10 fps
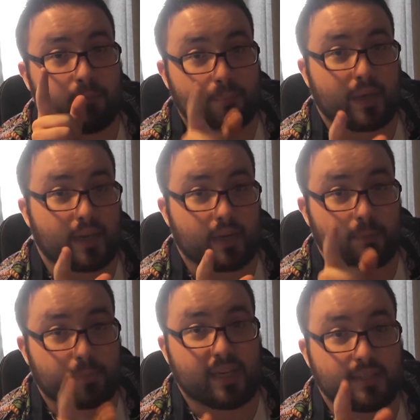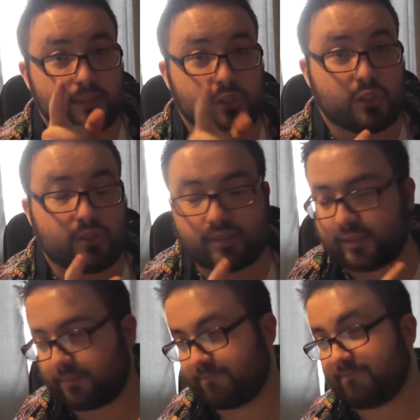bigoted piece of
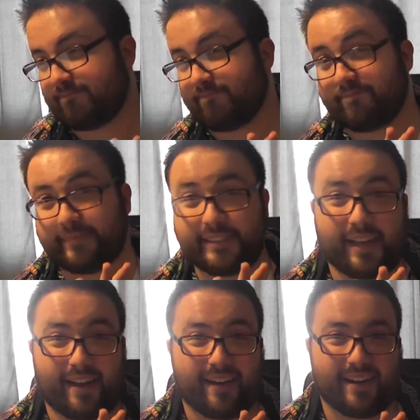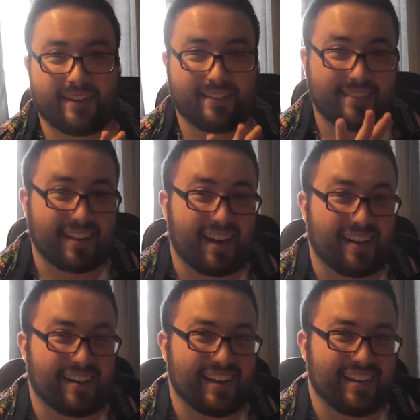sorry,
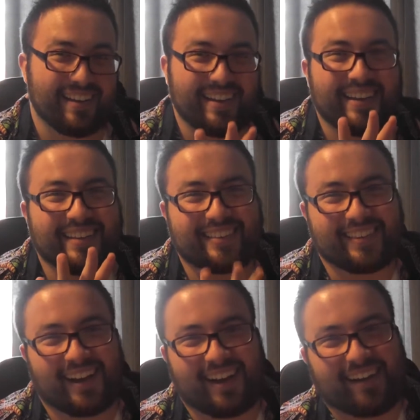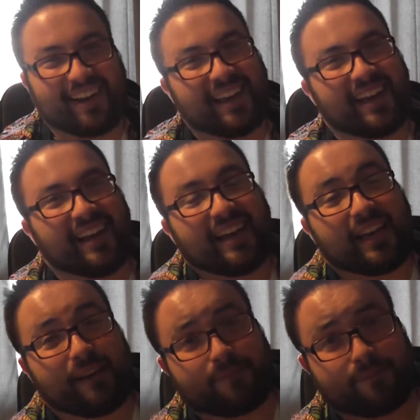sorry, sorry.
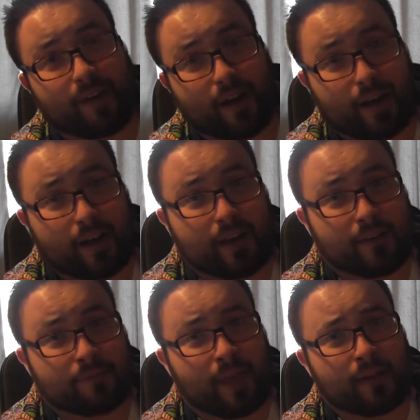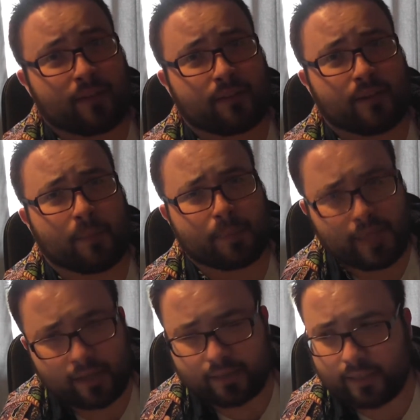If, uh, if that doesn't
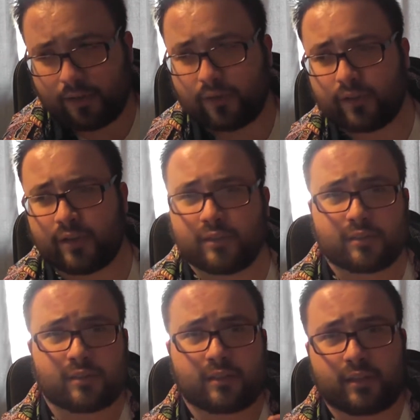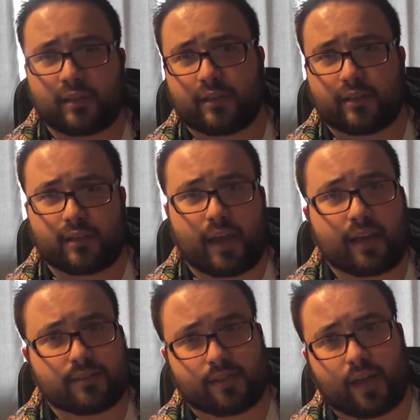appeal to you, you can just uh,
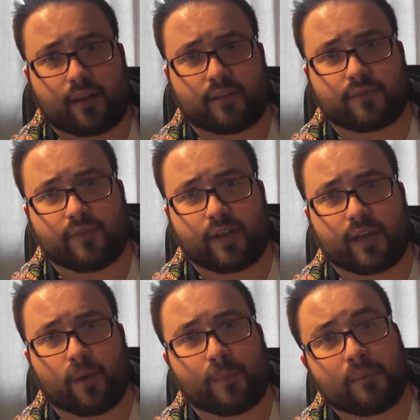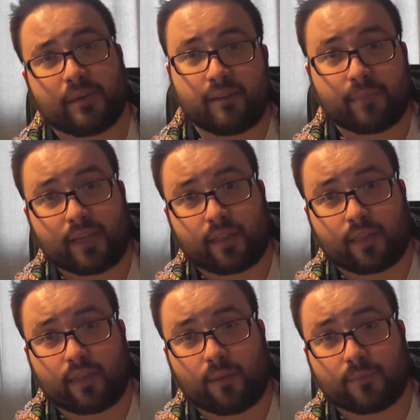exit out of this video, maybe give me a
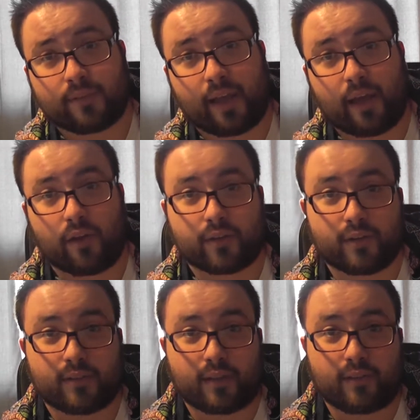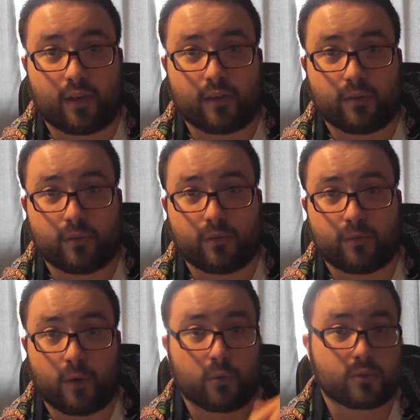thumbs down, because that's how you
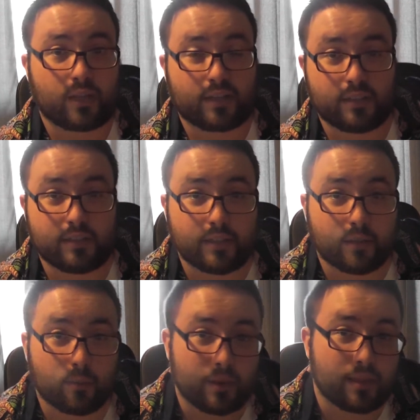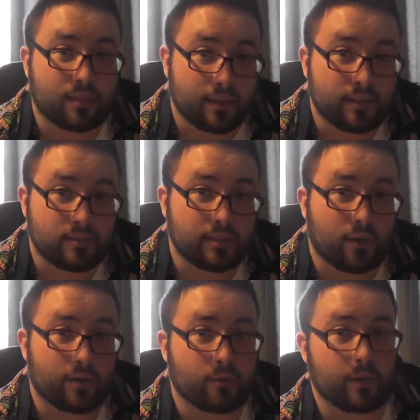folks like to deal with things you
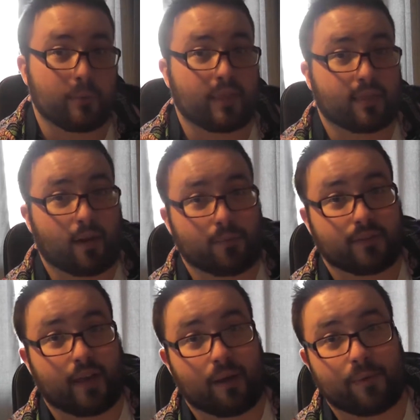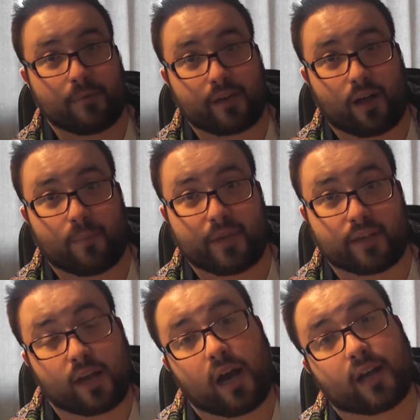don't agree with, thumbs down, maybe call me
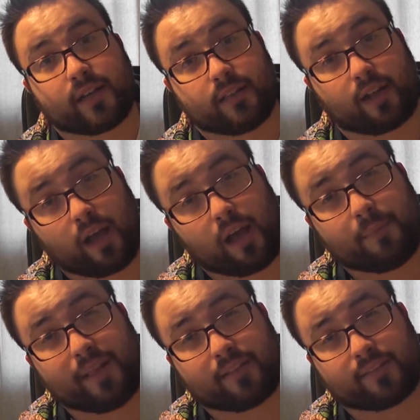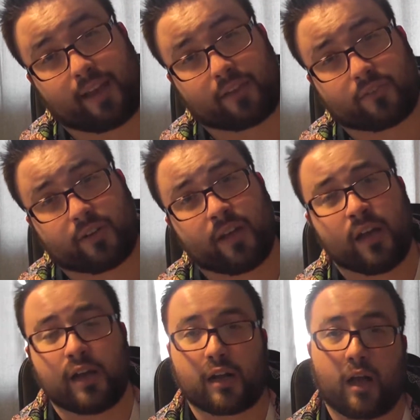a cuck in the comment section,
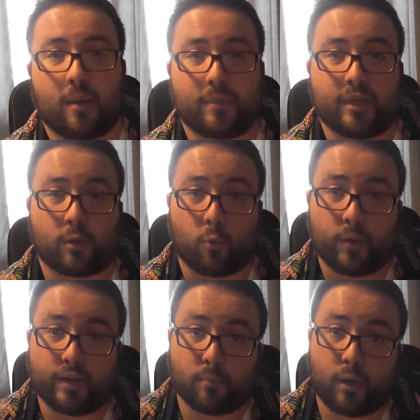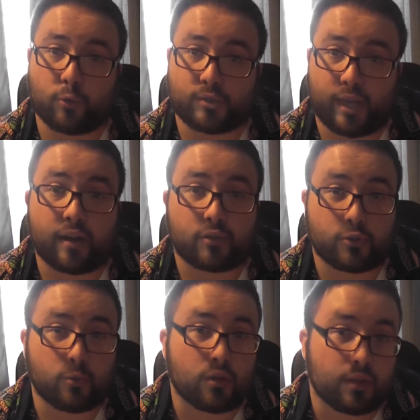call me a
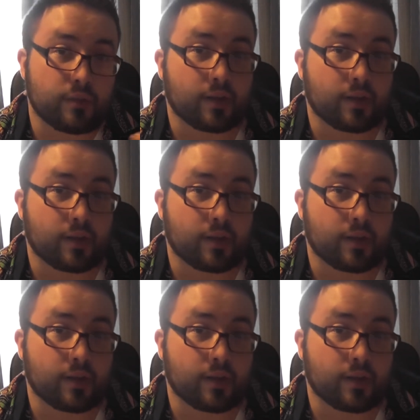queermosexual